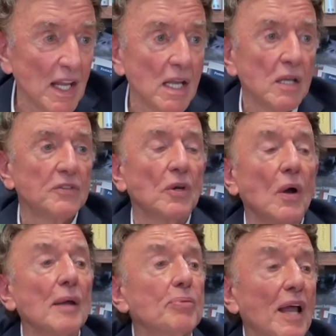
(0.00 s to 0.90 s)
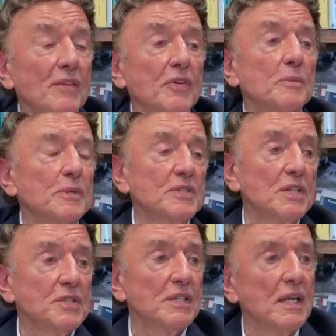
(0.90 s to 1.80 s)
So I applied for the
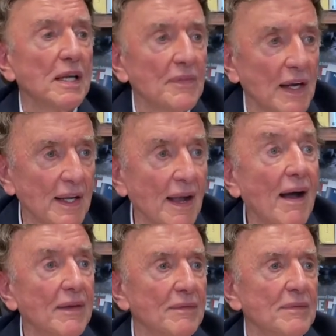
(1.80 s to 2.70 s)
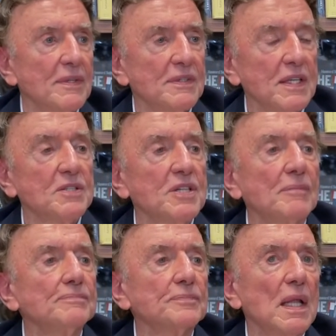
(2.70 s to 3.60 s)
position and then I got the deanship.
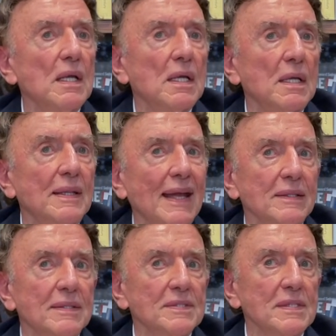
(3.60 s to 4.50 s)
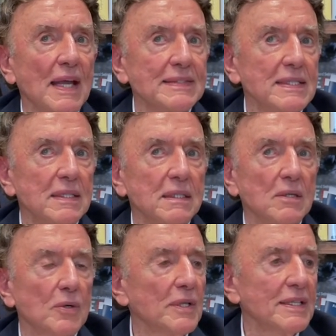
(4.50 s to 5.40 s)
And that's 19,
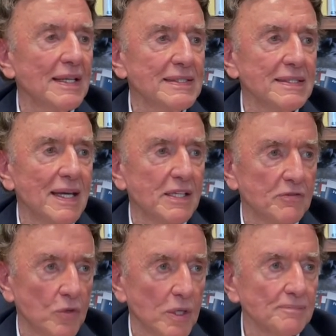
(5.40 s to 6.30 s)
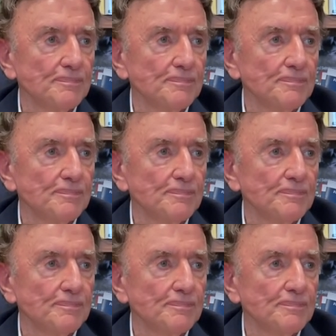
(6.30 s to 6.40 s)
early 1994.